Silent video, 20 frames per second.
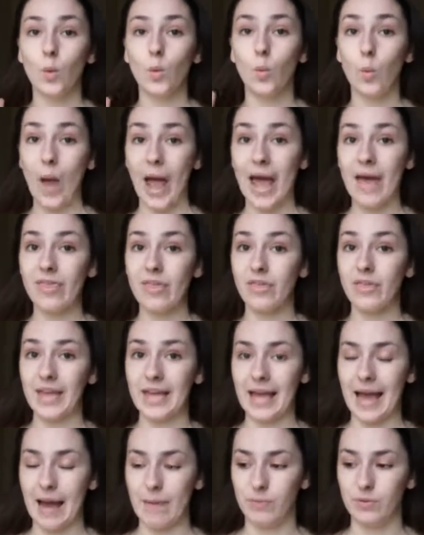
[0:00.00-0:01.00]
where the
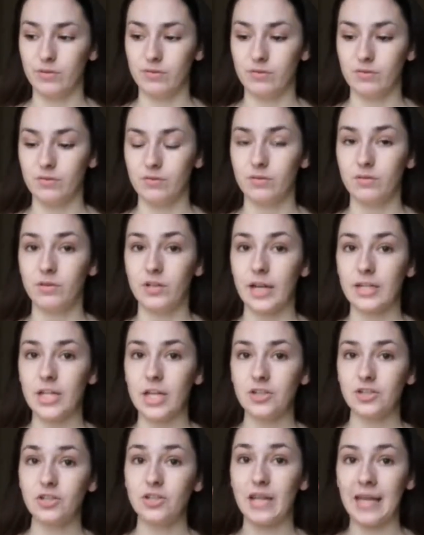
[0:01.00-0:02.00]
thing happens.
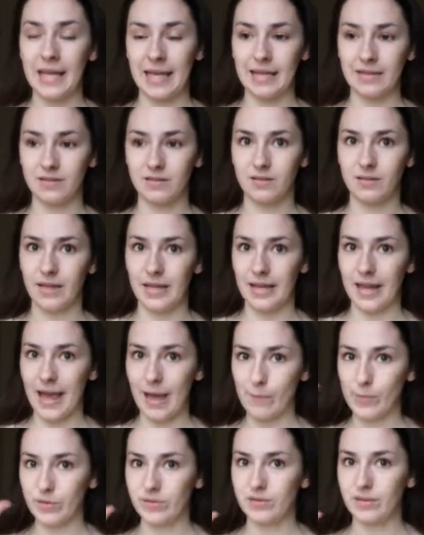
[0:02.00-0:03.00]
Digestion is, it
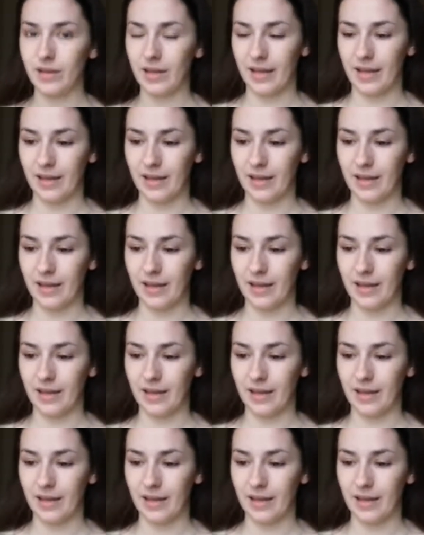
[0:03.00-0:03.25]
happens